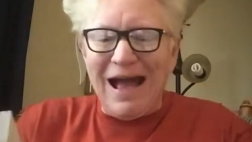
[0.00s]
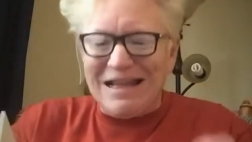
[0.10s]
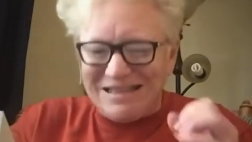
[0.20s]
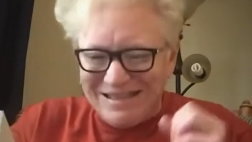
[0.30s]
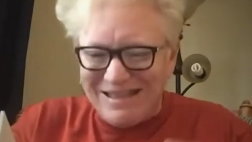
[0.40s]

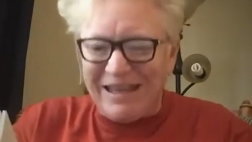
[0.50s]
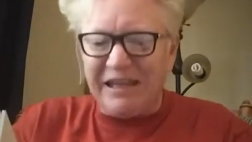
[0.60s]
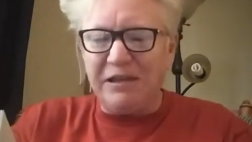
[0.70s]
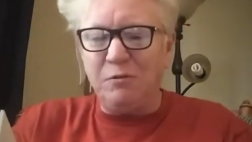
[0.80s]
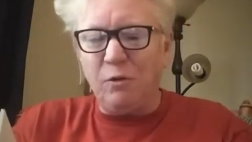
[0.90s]
I
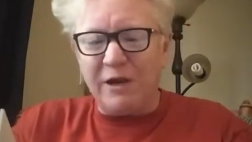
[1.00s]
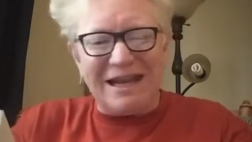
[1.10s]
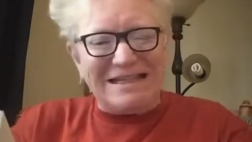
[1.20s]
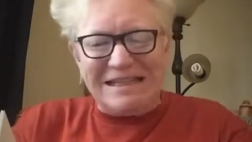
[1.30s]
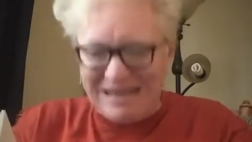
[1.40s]
did what
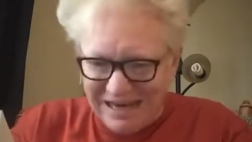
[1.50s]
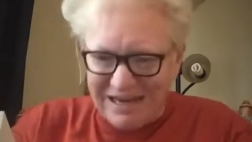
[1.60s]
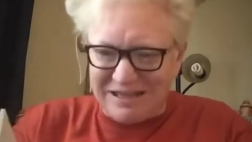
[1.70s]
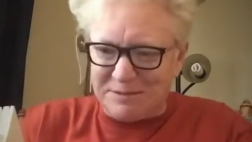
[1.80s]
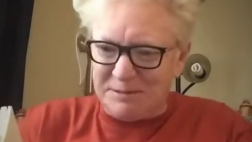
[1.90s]
I
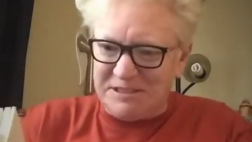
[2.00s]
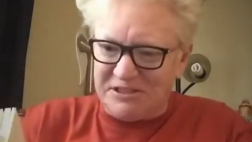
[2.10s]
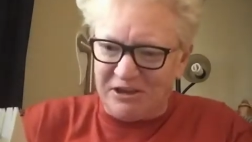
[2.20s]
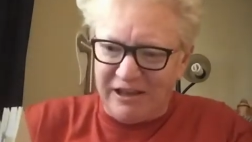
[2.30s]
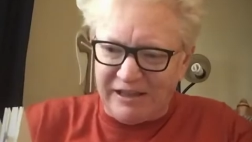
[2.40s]
needed to be
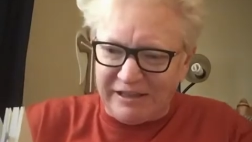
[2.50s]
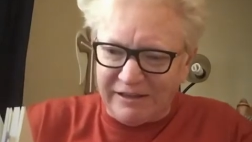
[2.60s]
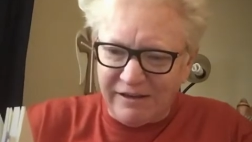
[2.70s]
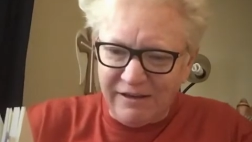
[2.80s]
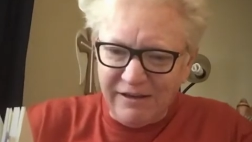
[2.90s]

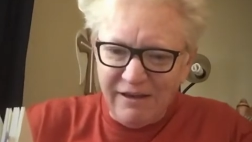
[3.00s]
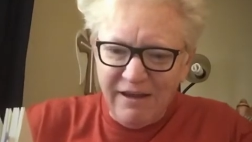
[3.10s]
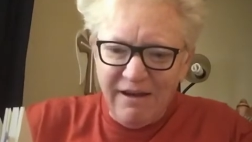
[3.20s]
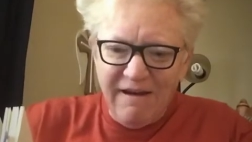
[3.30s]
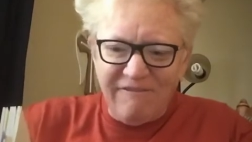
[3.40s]
done,
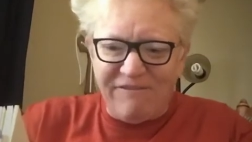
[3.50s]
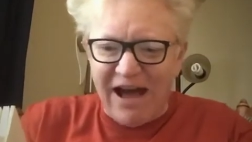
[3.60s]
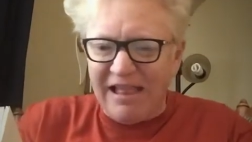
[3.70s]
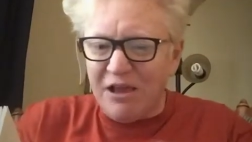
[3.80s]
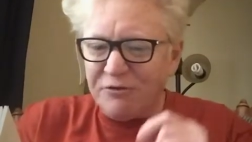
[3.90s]

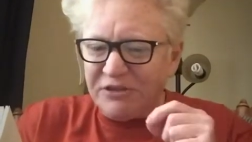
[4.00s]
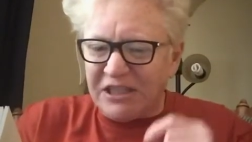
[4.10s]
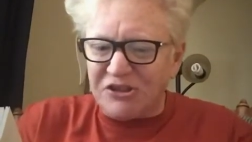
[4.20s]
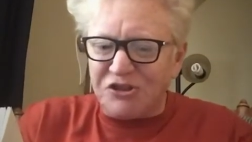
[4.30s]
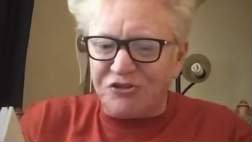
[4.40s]
followed
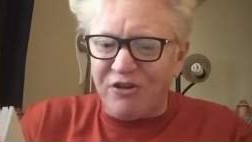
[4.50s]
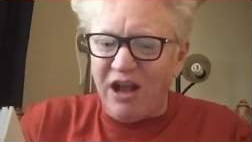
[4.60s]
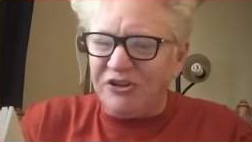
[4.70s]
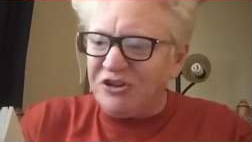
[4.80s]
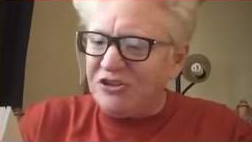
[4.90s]
the
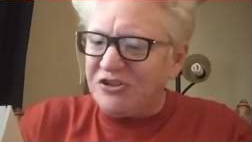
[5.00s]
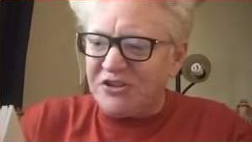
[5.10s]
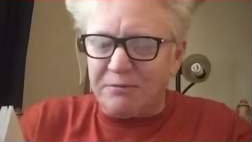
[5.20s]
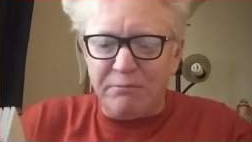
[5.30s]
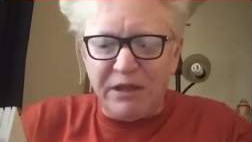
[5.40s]
instructions
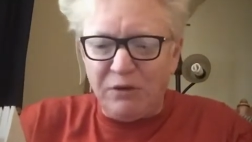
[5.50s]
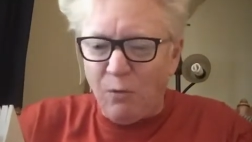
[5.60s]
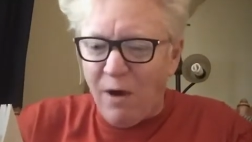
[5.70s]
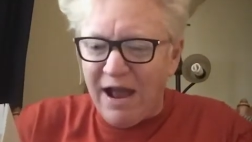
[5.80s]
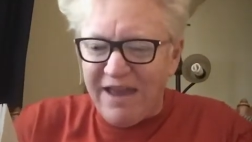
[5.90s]
the
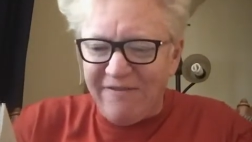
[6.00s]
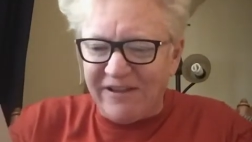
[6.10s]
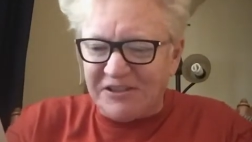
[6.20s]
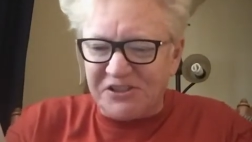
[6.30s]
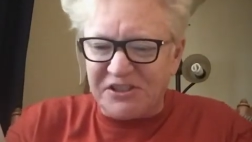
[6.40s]
midwife
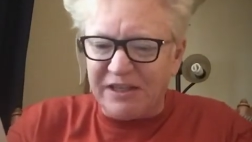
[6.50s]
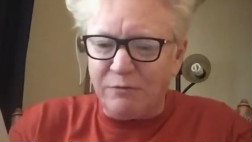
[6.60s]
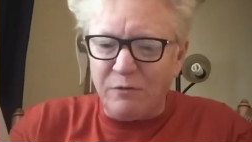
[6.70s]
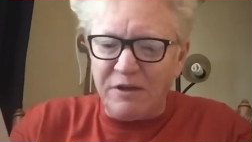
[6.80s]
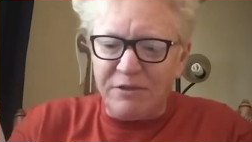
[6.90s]
had
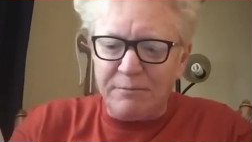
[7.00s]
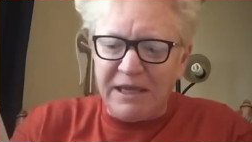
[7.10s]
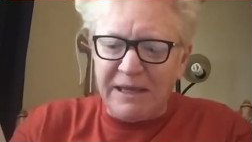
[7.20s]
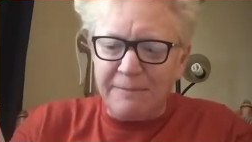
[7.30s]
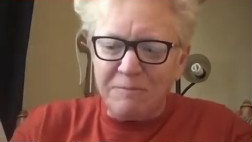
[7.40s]
sent with
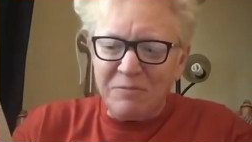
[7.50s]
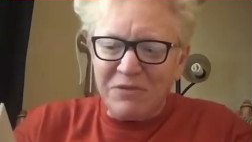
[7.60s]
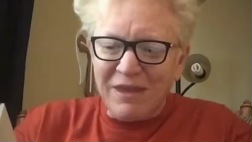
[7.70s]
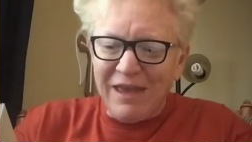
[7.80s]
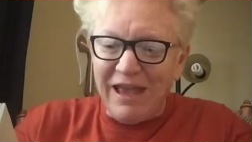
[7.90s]
me,
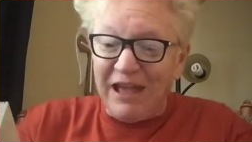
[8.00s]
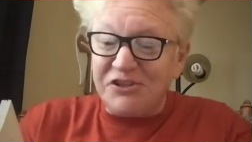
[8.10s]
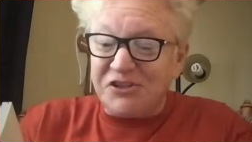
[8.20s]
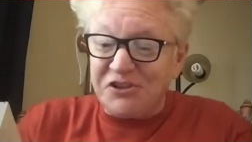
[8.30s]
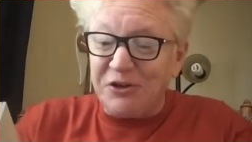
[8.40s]

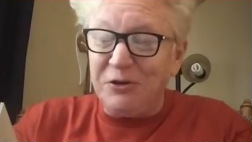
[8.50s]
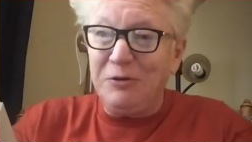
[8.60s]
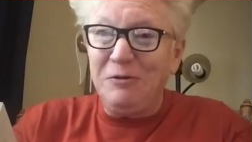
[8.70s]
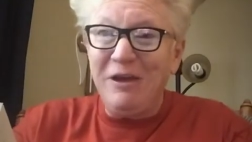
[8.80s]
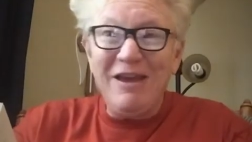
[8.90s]
and
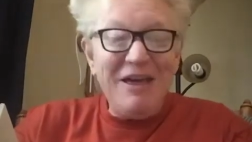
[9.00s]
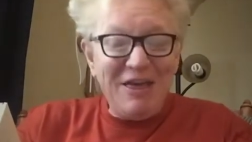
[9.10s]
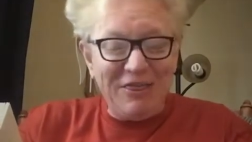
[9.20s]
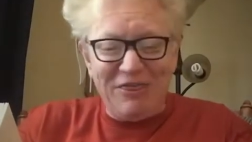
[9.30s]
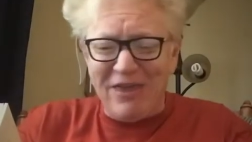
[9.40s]
soon
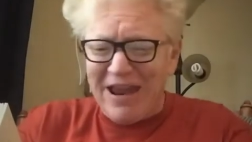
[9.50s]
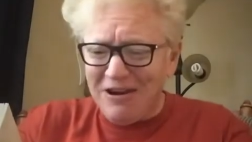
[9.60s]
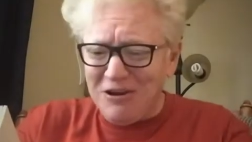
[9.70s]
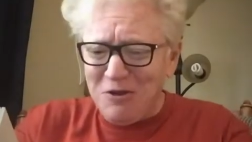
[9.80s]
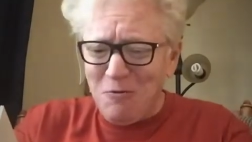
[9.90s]

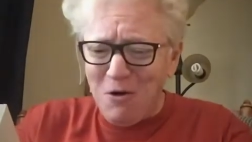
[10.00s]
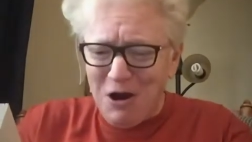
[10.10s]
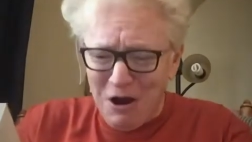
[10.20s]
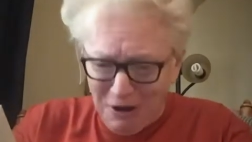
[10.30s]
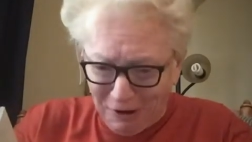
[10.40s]
there you
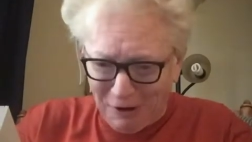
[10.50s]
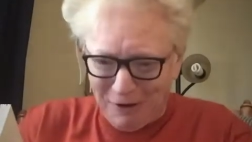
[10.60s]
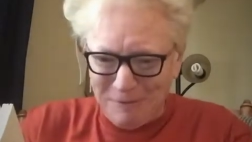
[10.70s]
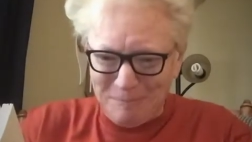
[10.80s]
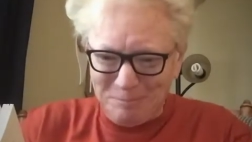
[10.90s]
were.